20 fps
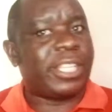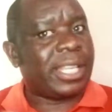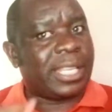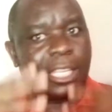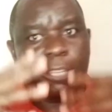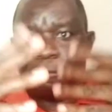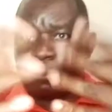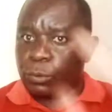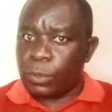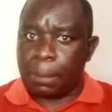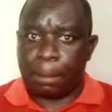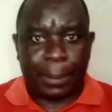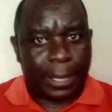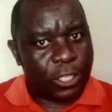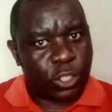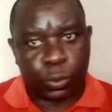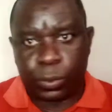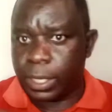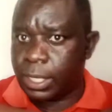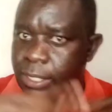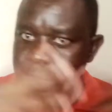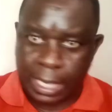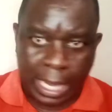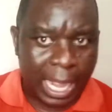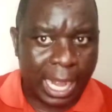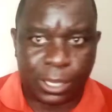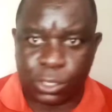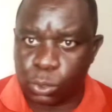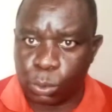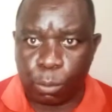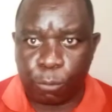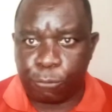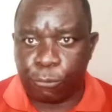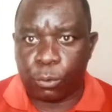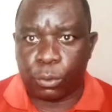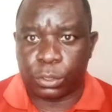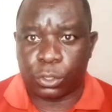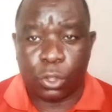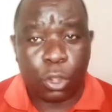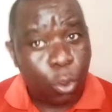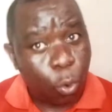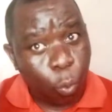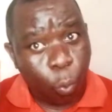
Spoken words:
They give you a password and so forth.